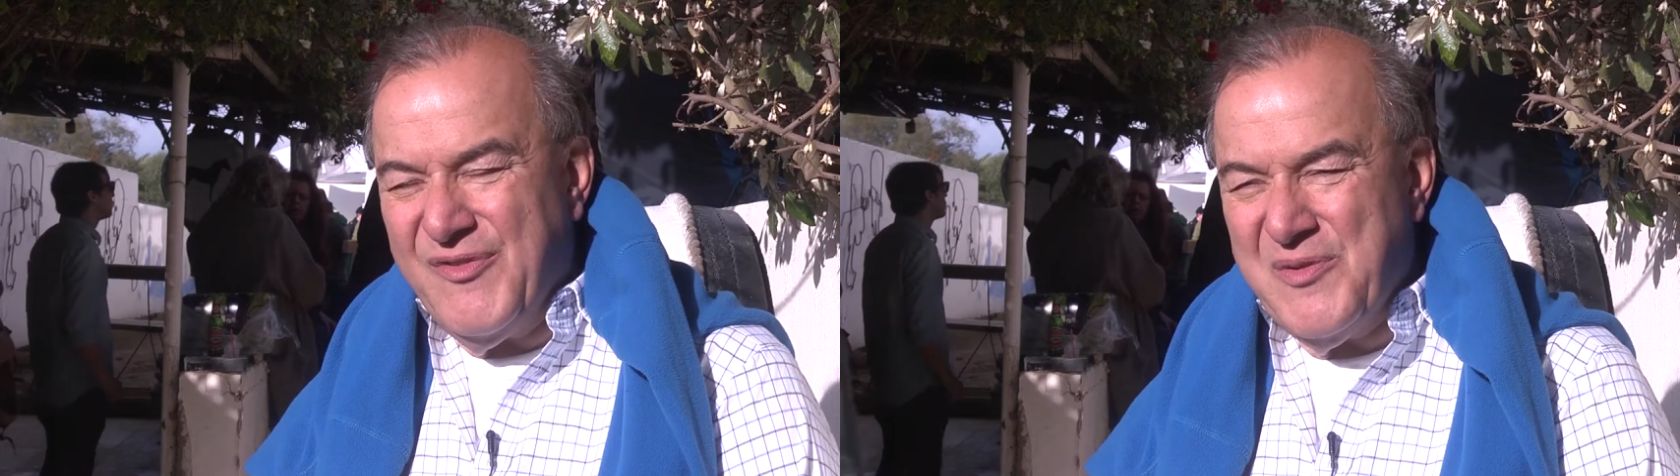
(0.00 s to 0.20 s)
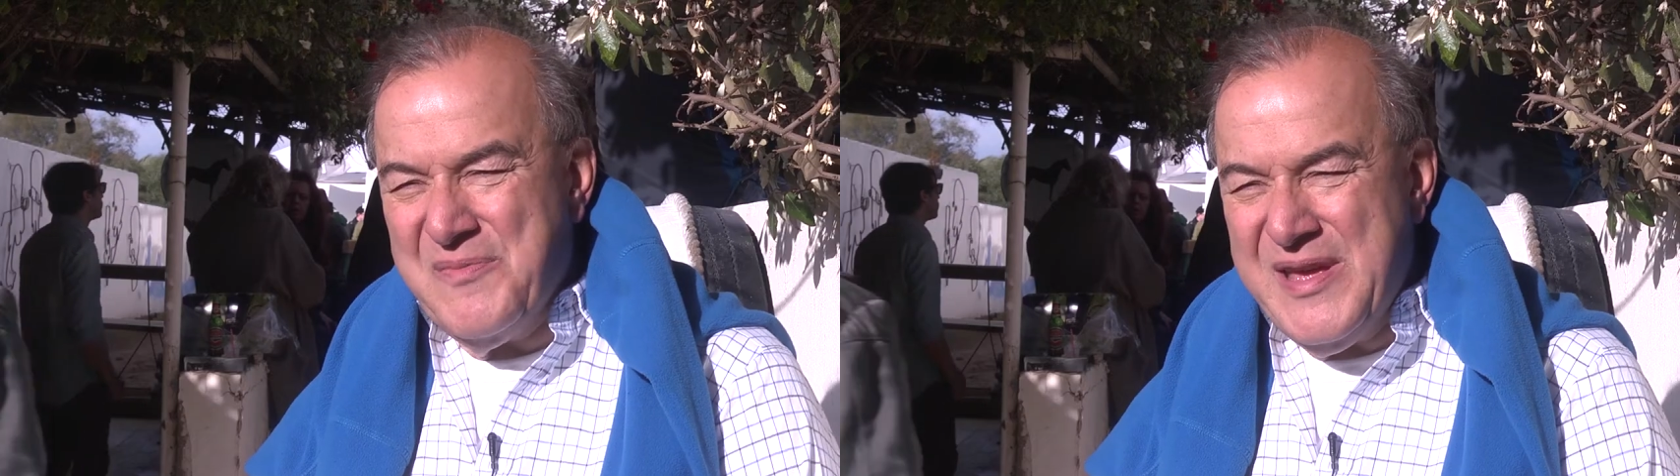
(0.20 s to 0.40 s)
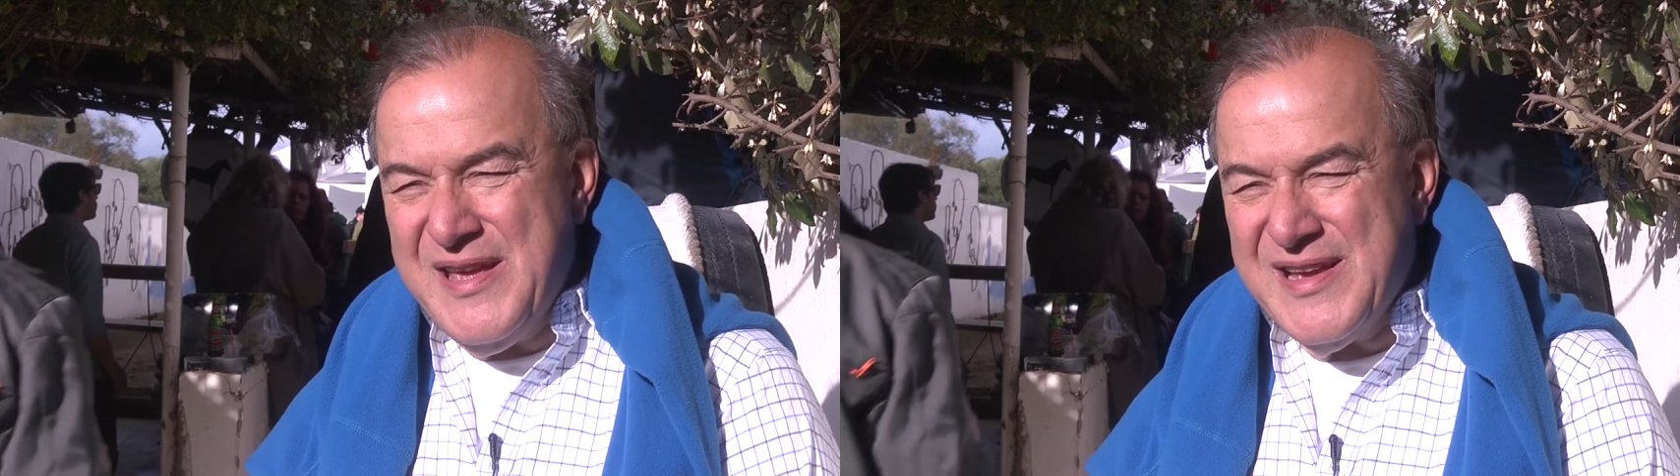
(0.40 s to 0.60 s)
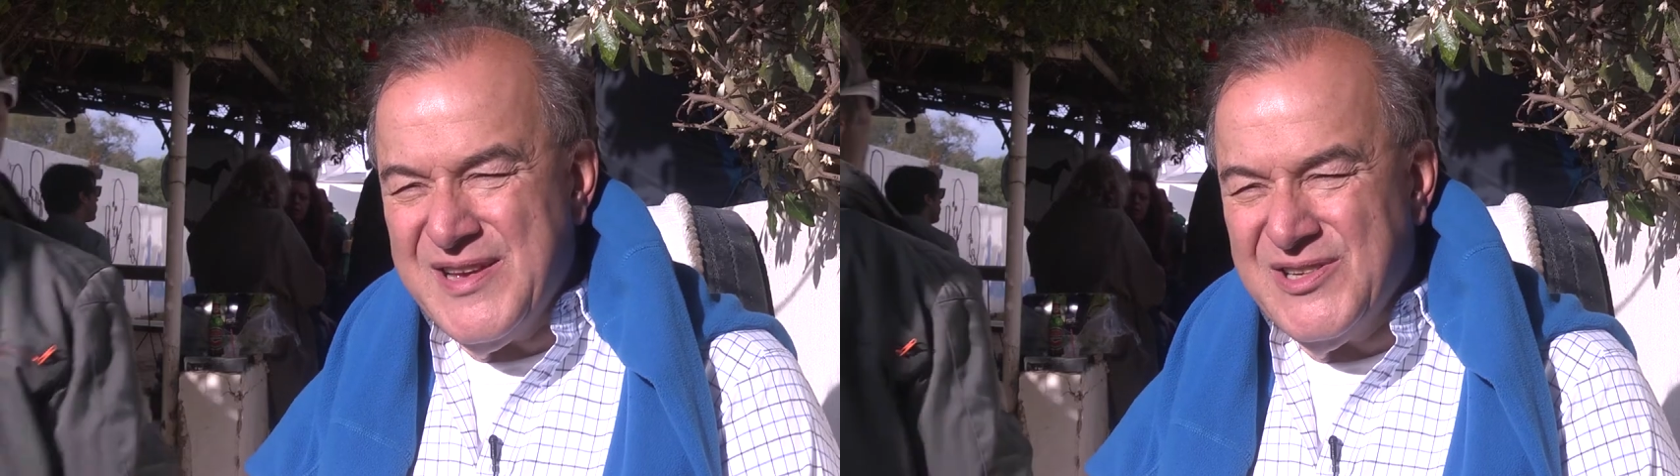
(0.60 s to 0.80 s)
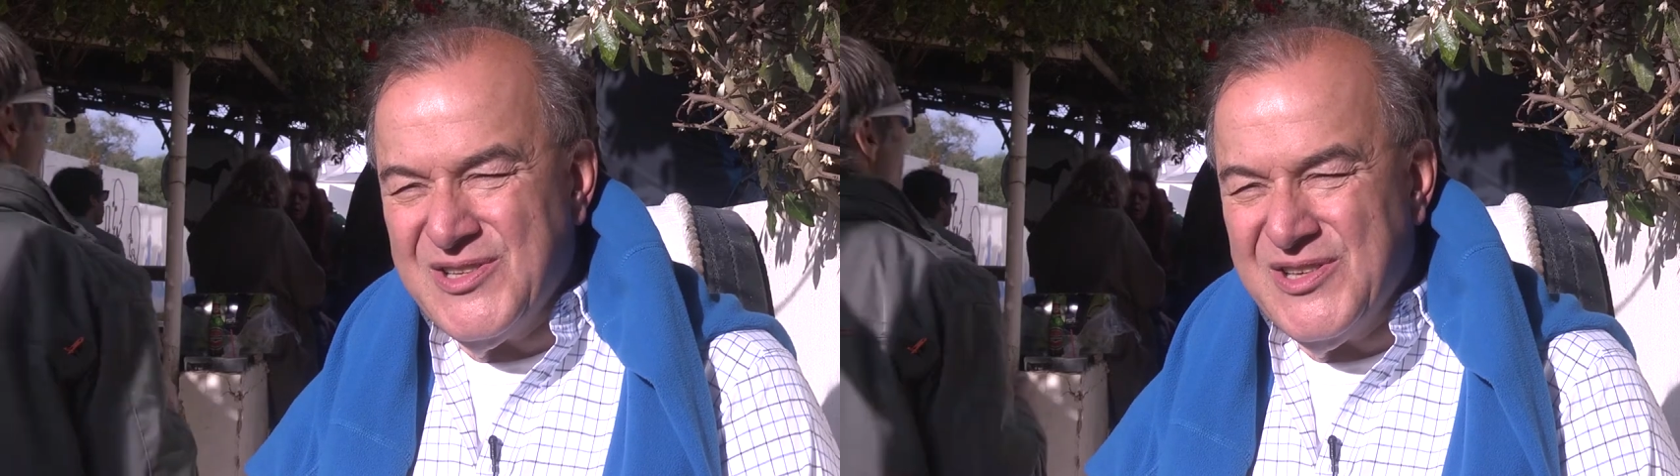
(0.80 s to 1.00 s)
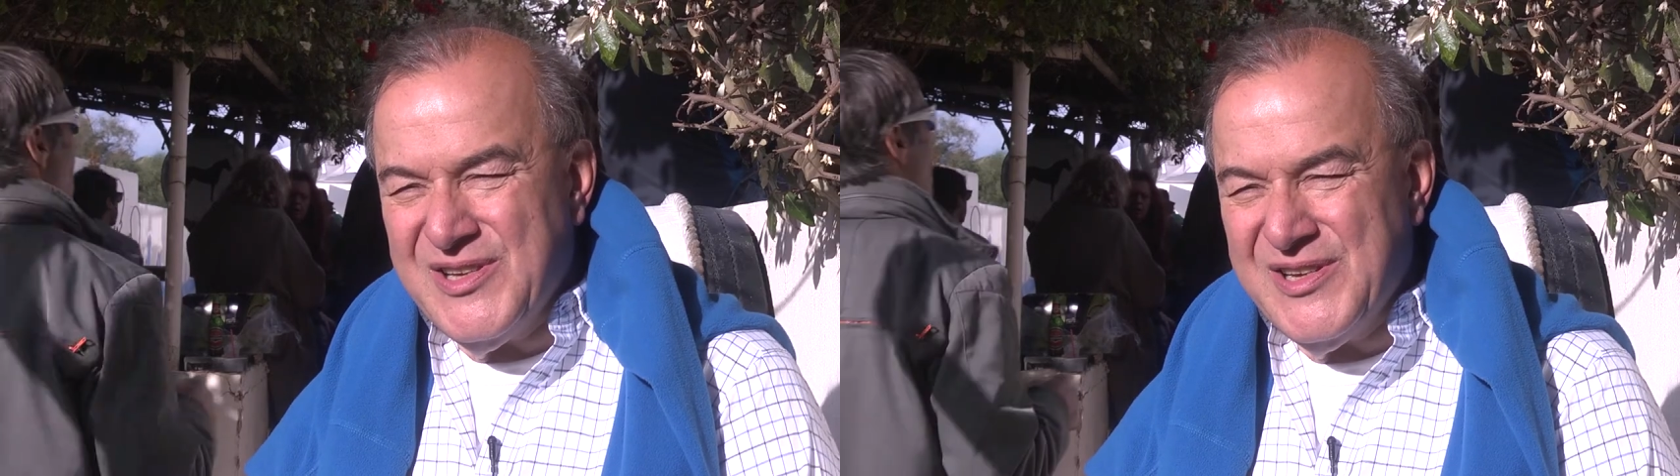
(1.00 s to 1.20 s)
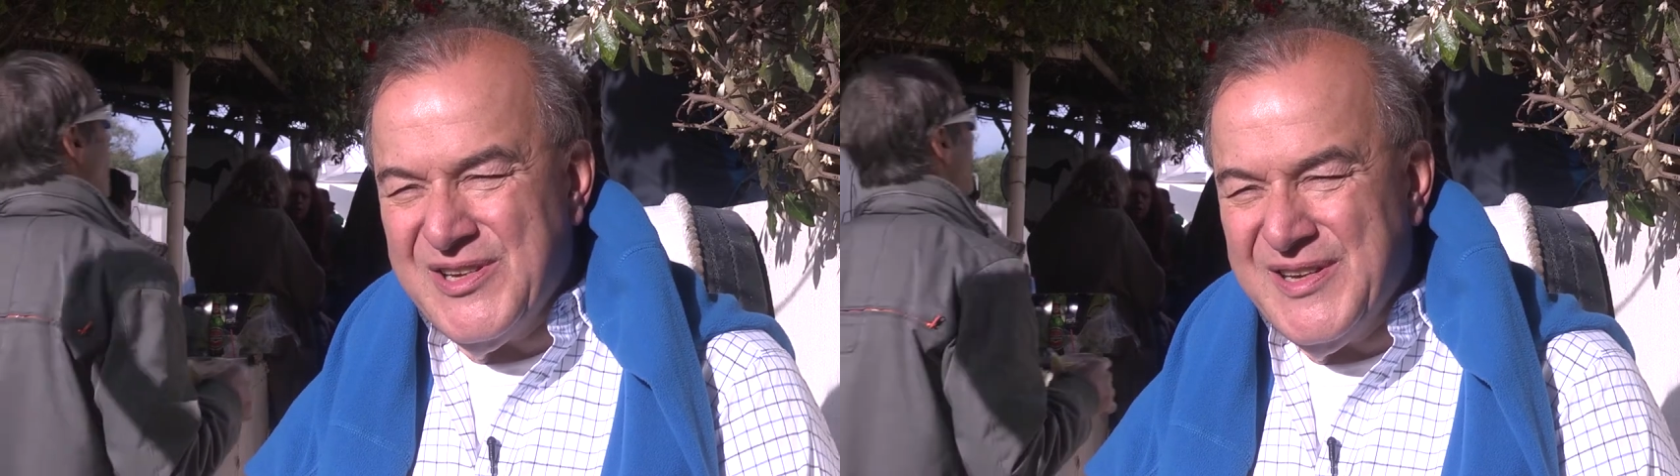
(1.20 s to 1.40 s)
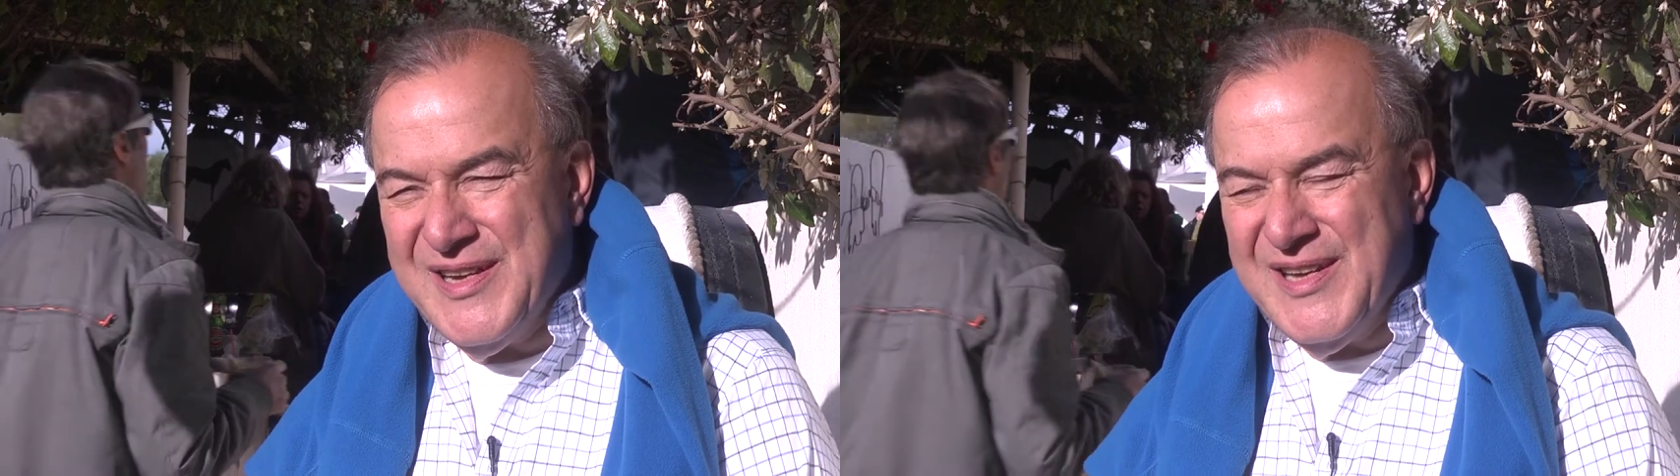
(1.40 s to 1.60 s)
for me is
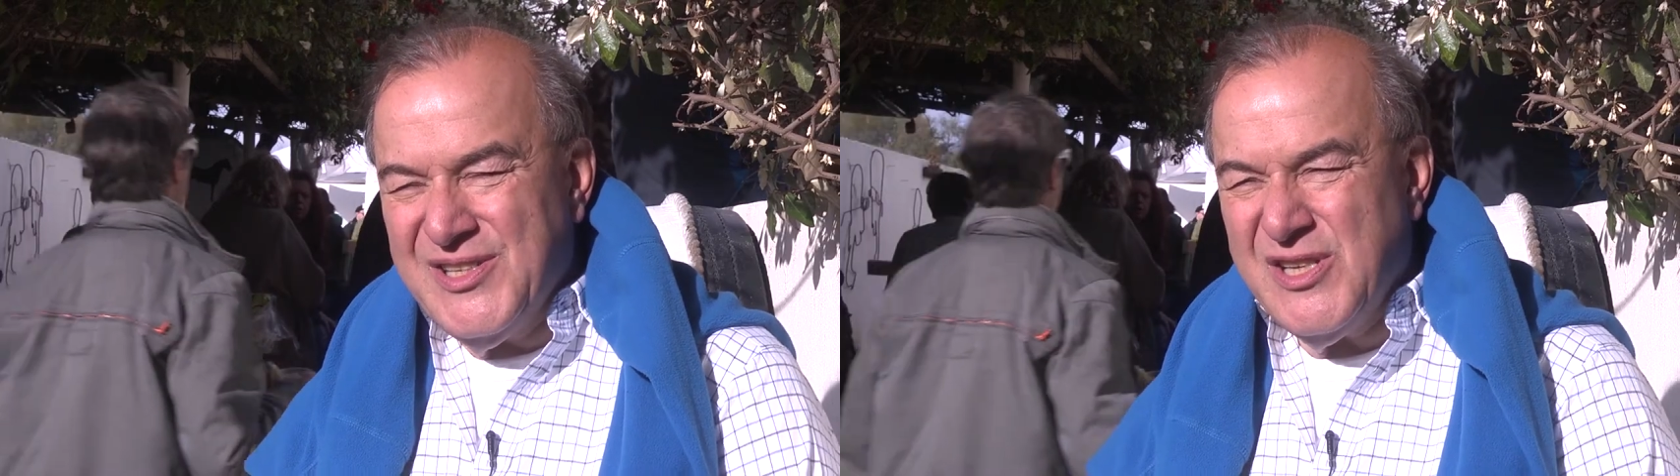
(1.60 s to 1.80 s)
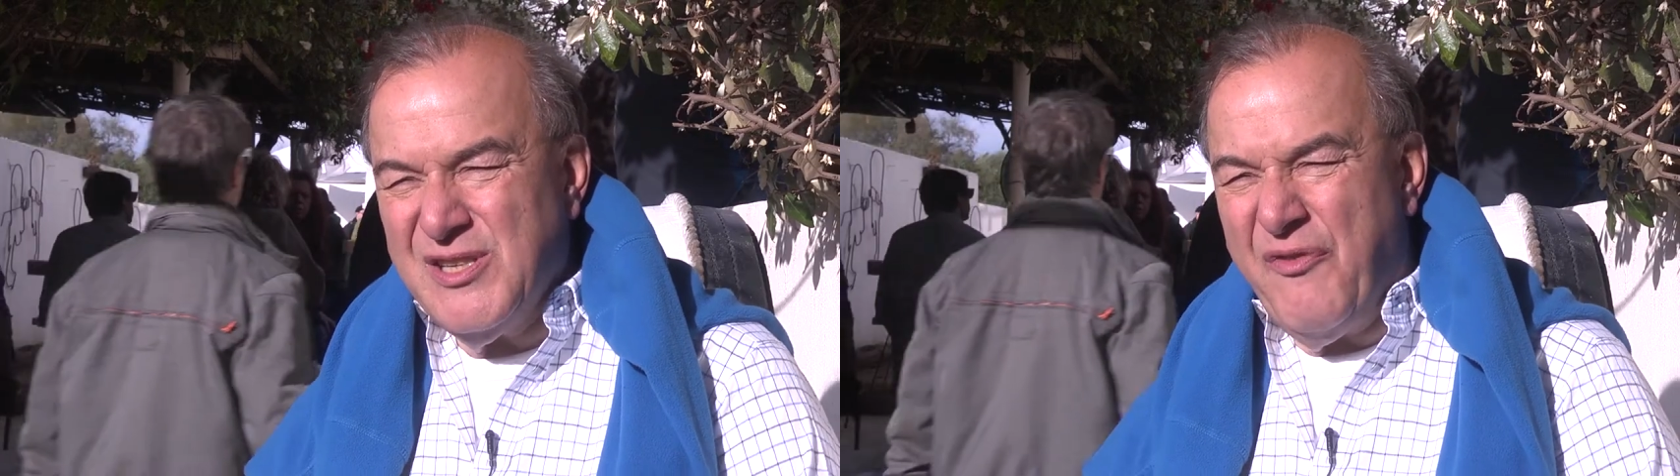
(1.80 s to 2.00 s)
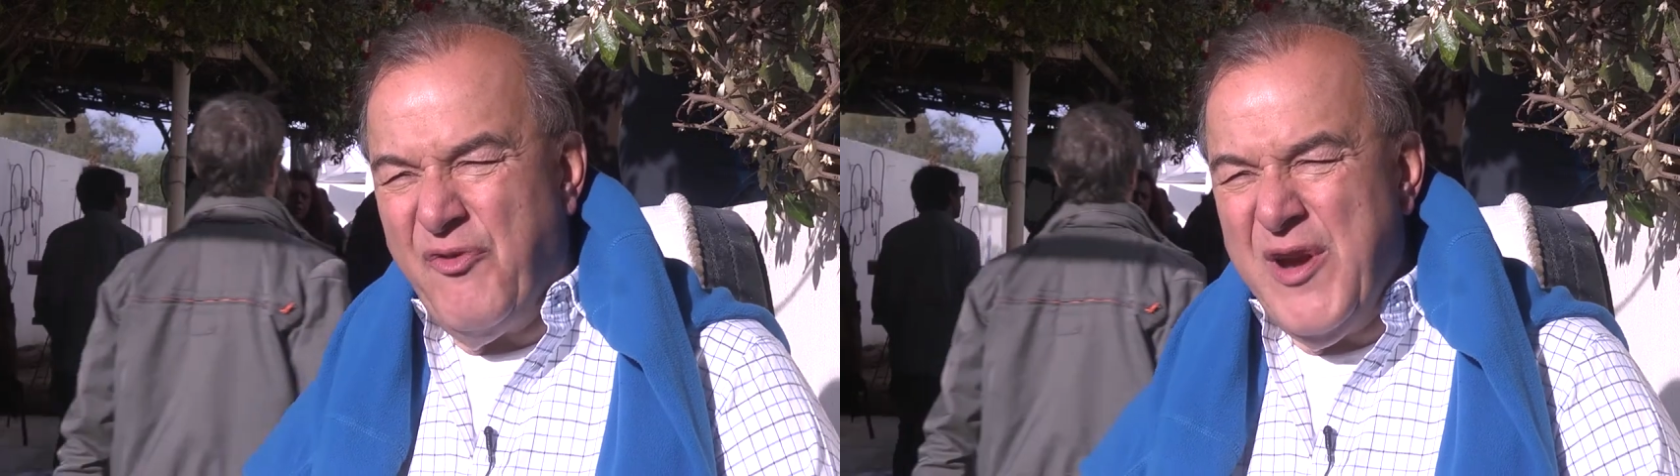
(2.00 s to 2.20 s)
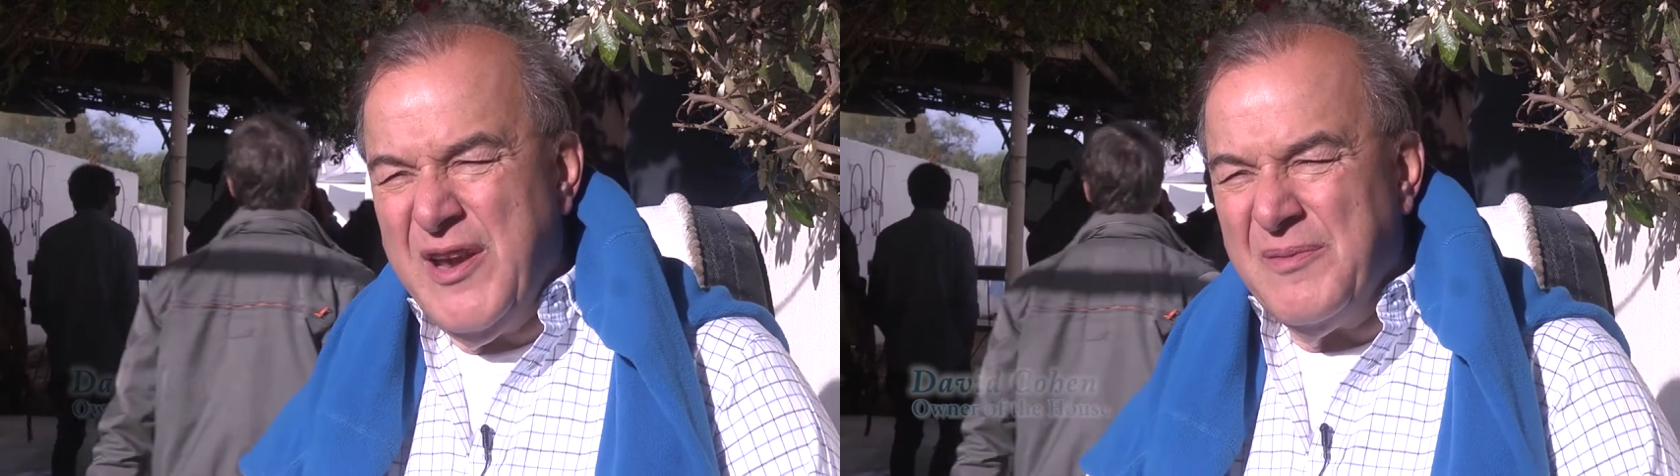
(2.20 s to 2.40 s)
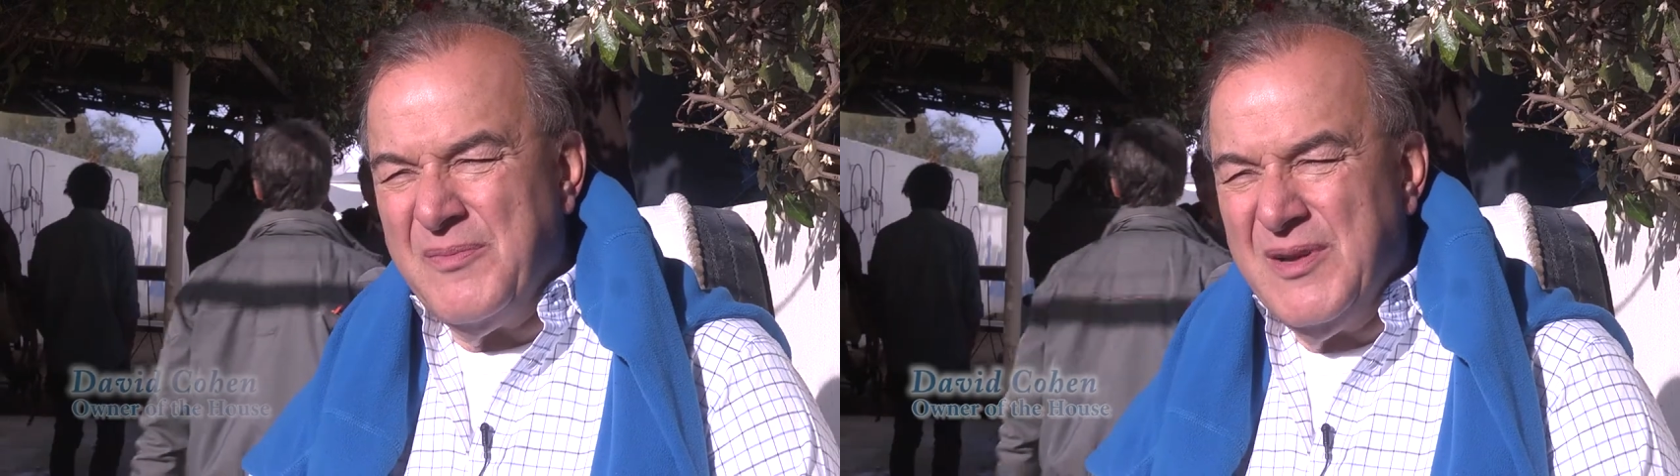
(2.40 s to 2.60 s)
just the freedom